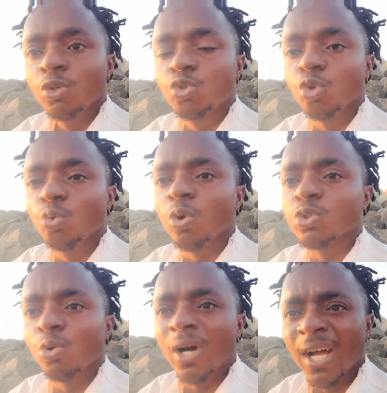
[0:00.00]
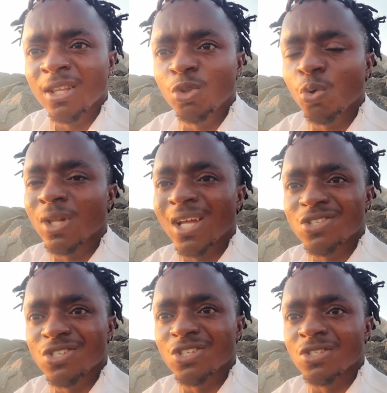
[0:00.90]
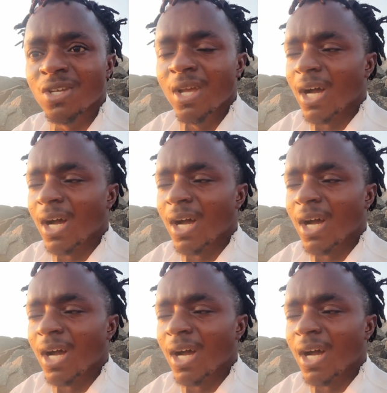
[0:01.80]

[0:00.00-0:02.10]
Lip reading: to do or to handle narcissists.